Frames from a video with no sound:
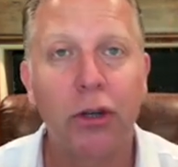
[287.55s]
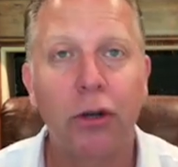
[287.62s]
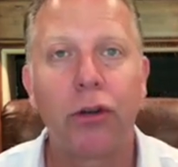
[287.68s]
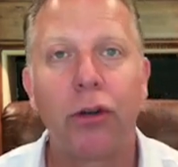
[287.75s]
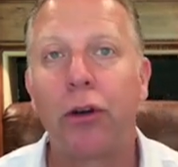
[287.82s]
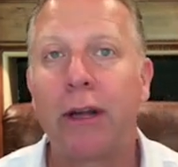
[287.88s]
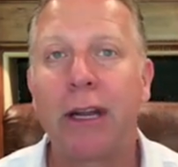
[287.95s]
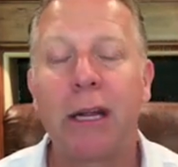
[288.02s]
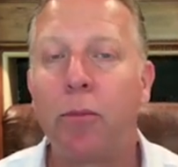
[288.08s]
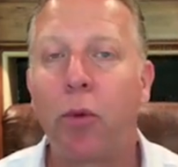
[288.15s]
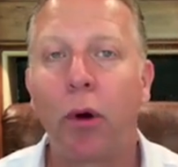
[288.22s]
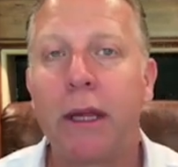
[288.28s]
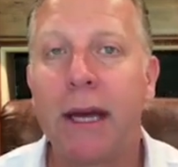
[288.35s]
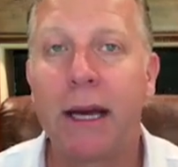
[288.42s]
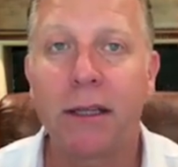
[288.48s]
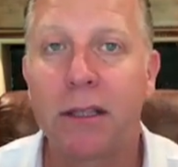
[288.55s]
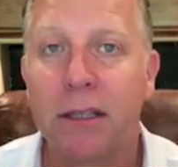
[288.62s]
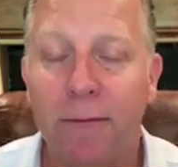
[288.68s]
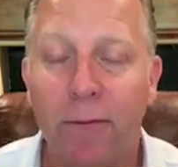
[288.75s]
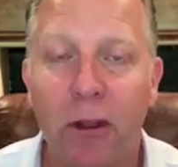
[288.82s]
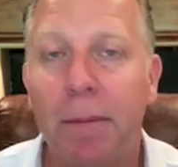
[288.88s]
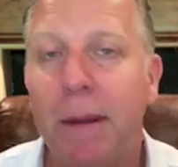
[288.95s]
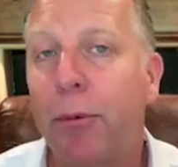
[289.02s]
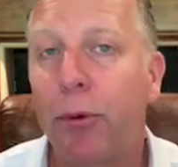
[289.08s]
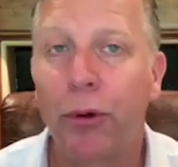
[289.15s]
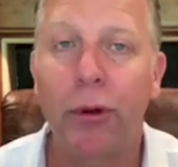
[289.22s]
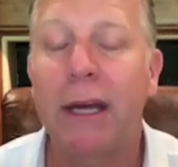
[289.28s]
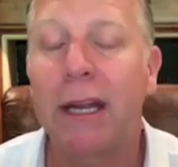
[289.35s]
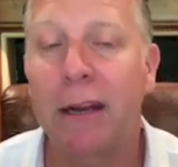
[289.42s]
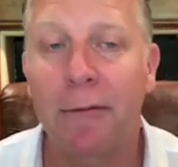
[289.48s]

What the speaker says: you're getting more yeses for the people you get